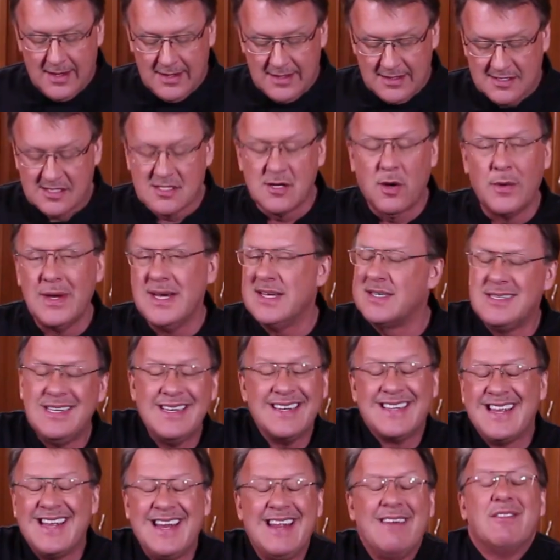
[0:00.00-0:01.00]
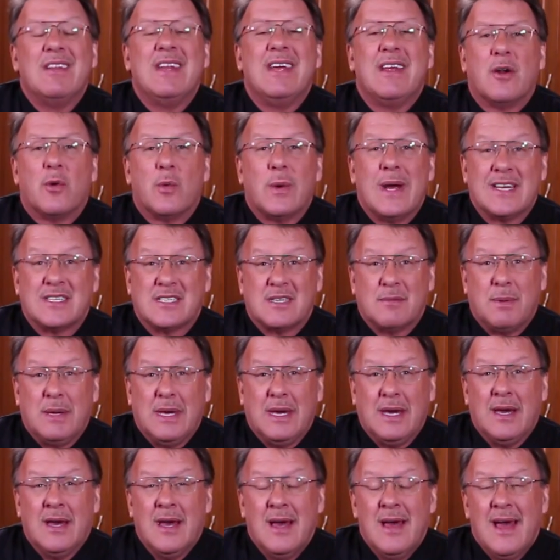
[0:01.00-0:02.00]
is so easy you didn't even need a
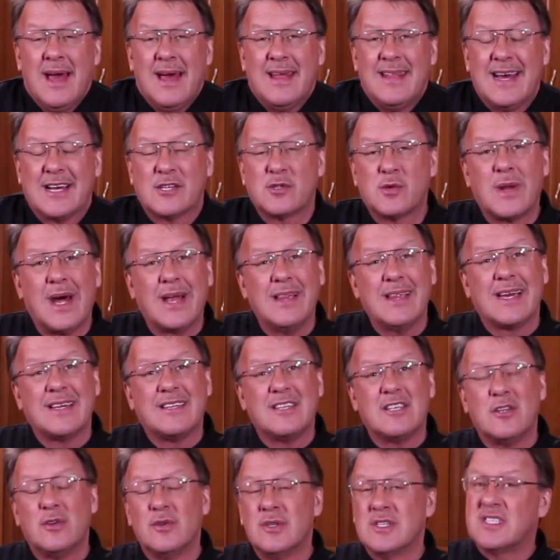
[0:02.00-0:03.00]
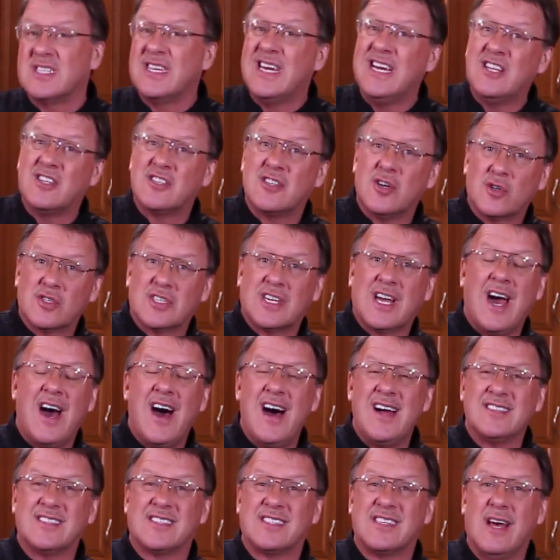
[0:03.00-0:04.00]
recipe. And that's what I like to do, is teach those
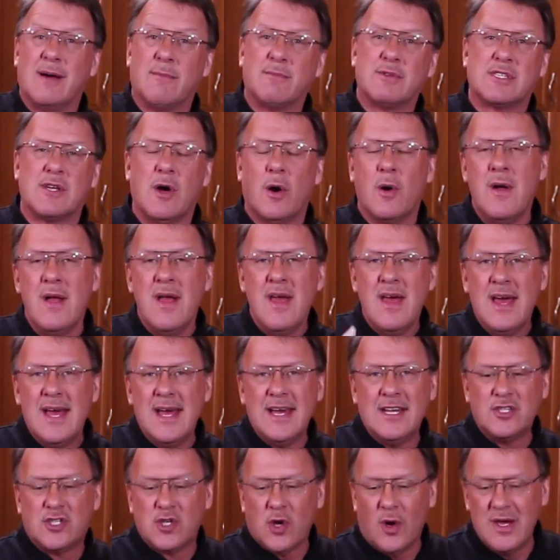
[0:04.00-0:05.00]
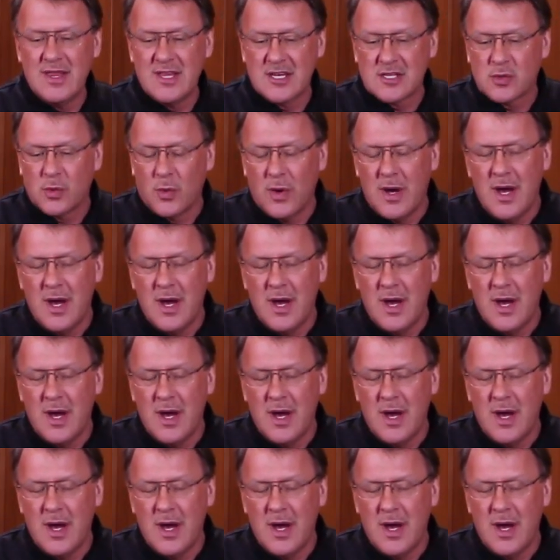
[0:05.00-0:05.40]
concepts. So enjoy this